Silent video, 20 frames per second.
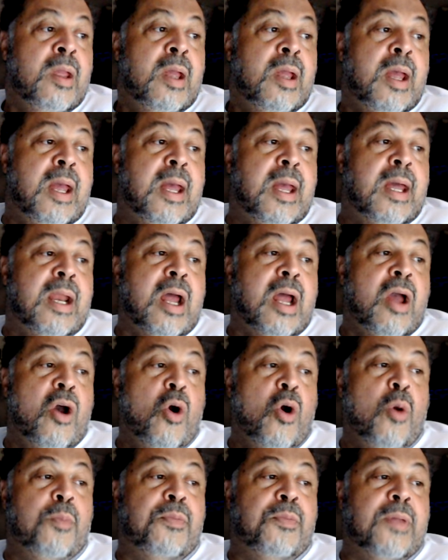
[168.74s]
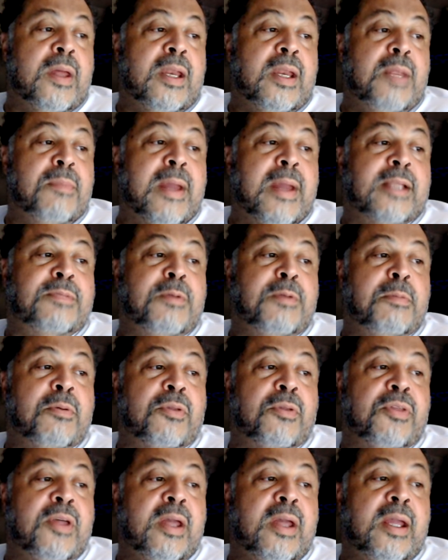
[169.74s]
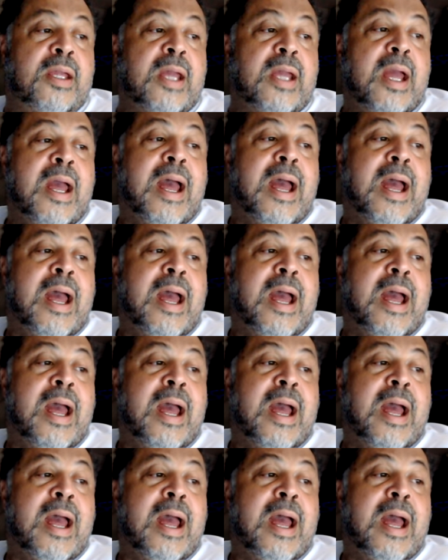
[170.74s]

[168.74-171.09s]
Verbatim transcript: And I hope that he makes people think,